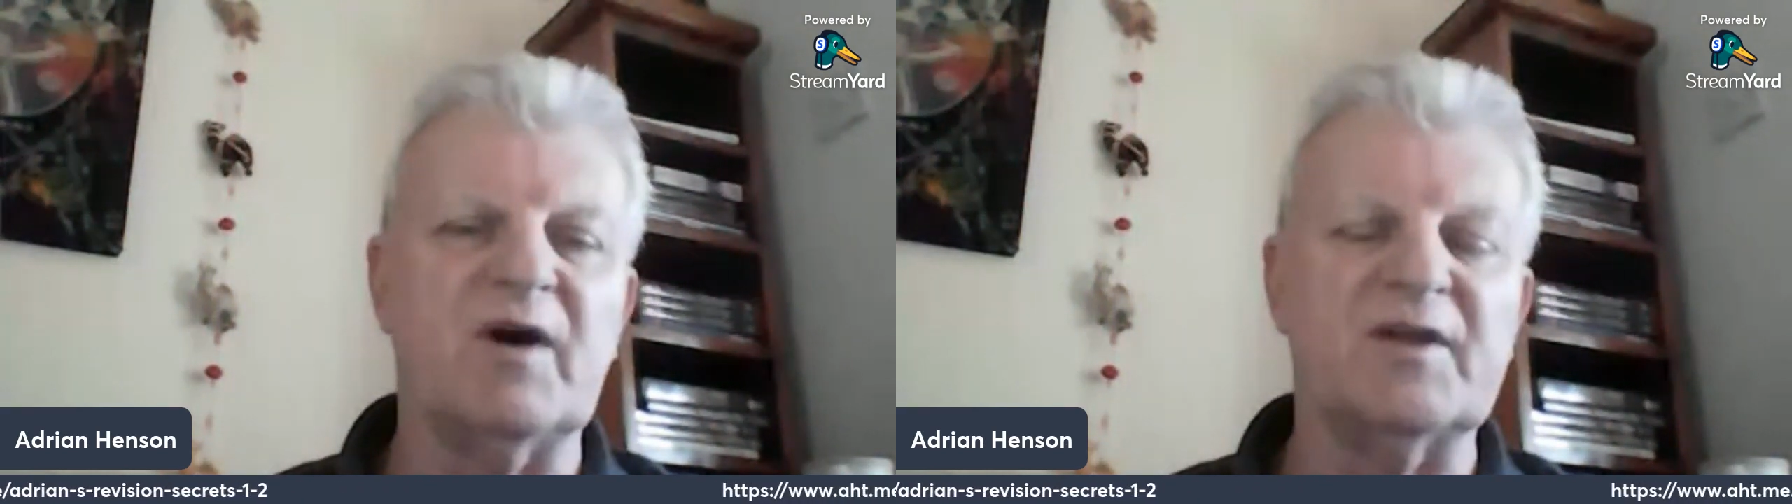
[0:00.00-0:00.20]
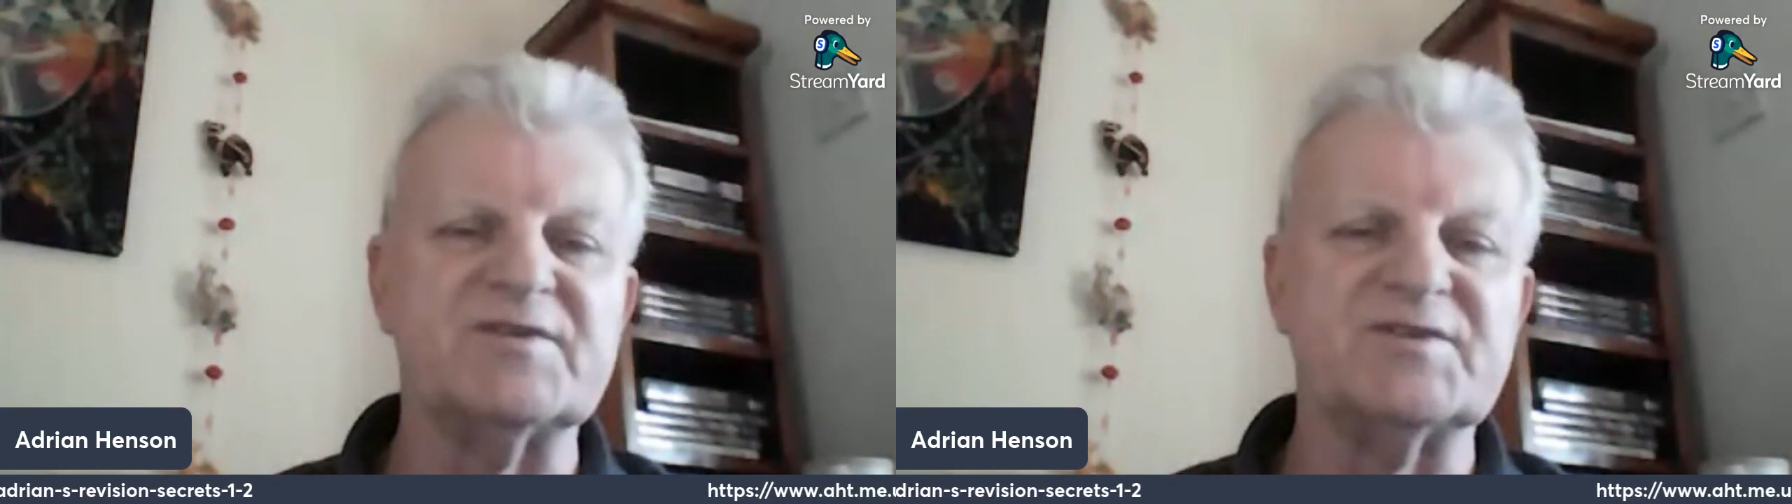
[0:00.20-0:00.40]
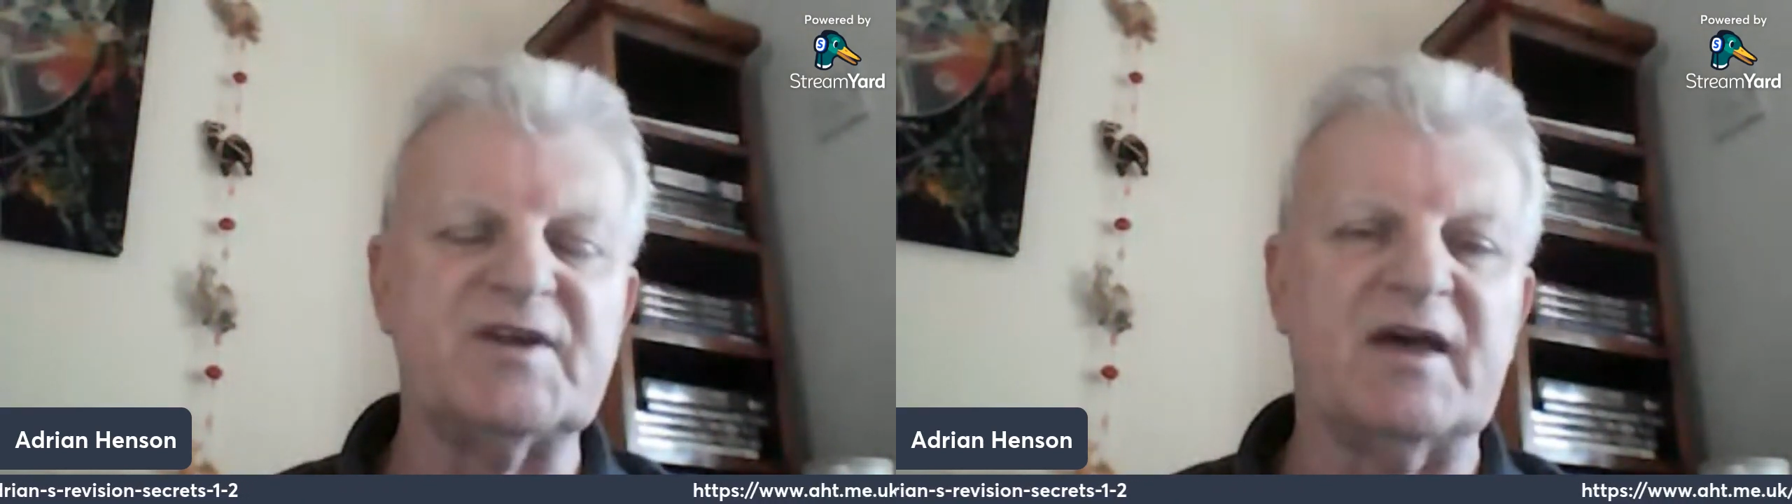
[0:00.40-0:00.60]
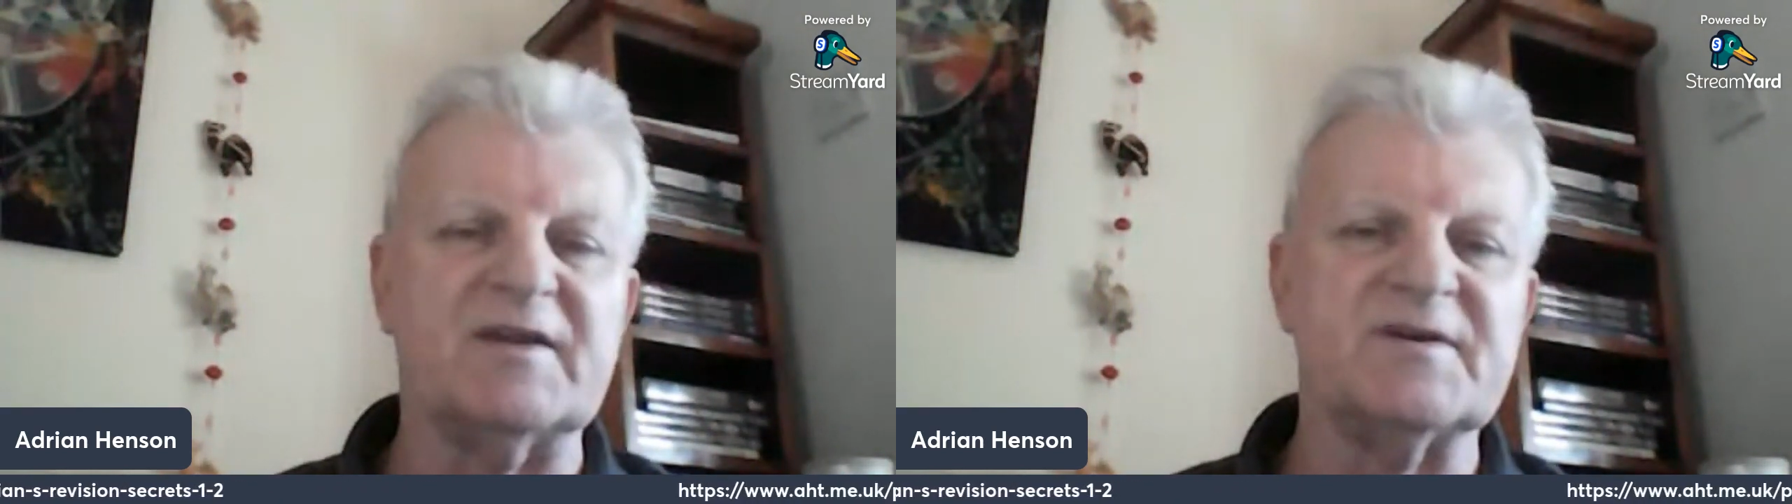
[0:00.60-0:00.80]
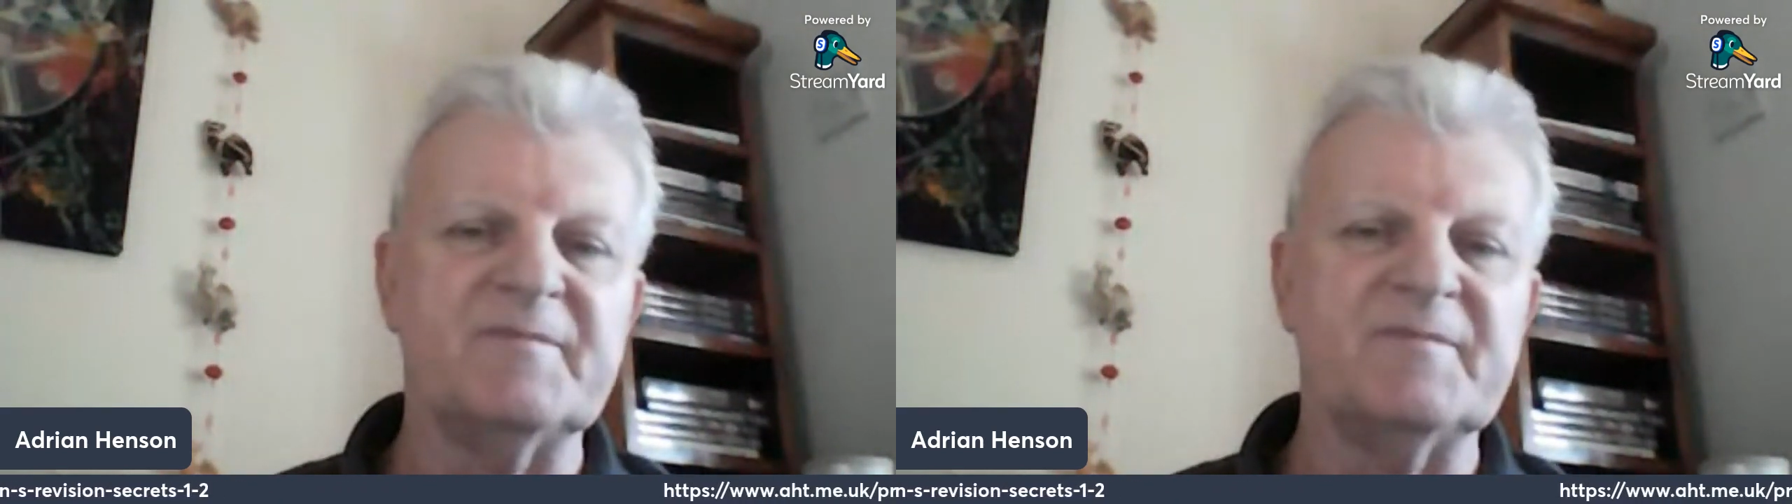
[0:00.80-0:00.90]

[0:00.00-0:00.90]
understand.